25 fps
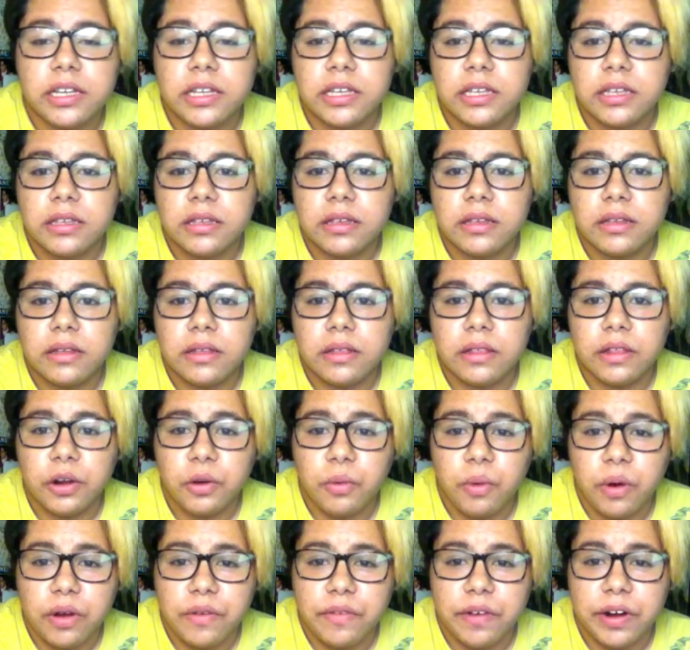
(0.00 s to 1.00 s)
their work
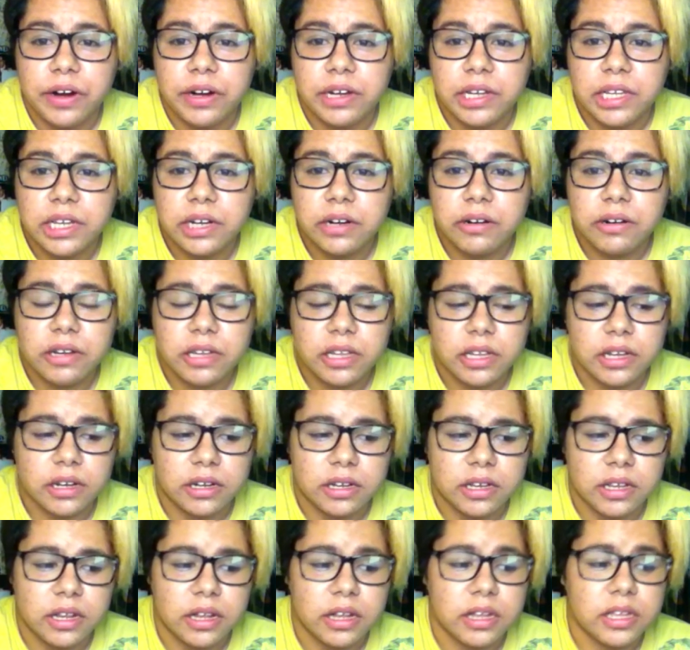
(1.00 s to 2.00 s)
very seriously into
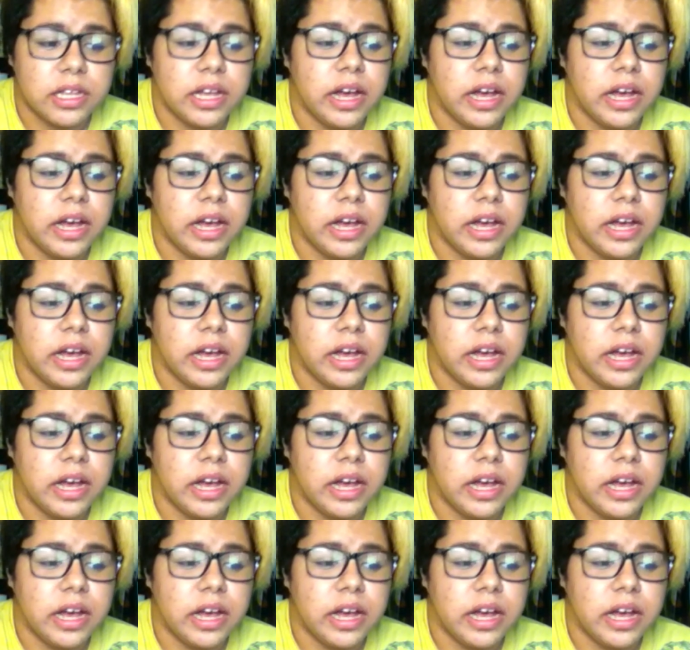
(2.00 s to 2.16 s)
this. And